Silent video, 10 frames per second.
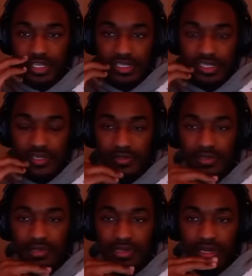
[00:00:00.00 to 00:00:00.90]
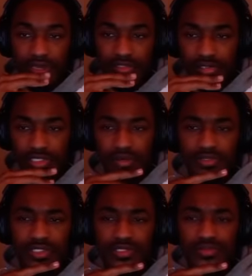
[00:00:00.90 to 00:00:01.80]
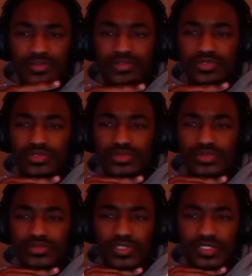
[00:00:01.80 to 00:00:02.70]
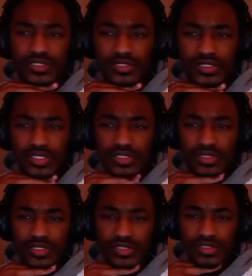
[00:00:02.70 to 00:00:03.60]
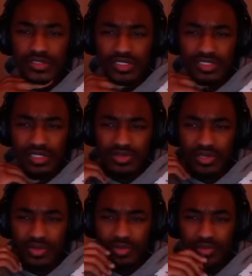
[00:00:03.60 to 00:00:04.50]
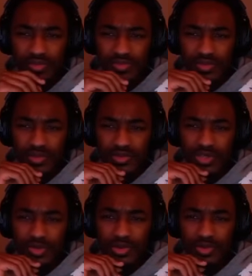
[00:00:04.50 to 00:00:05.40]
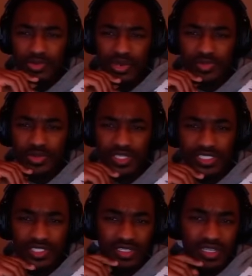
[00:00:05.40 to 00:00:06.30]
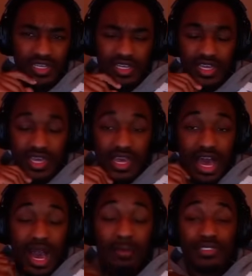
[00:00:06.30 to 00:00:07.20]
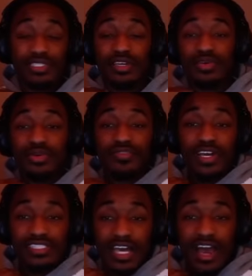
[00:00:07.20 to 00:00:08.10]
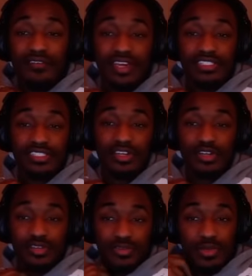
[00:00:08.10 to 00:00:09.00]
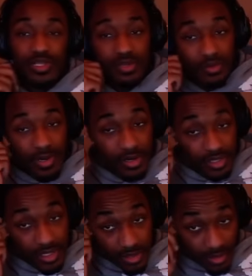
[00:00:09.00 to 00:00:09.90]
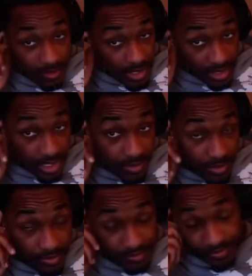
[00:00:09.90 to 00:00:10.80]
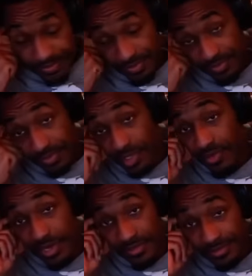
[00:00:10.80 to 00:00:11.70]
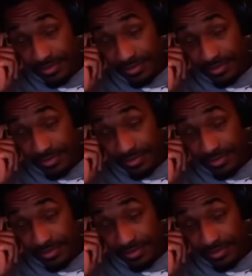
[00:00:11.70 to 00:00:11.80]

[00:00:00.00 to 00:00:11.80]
yeah. That's what's obvious stuff. But would you advise young 18, 19 trying to settle down with one female, dropping all prospects? I'm gonna tell you advice I've actually heard from a married couple, right?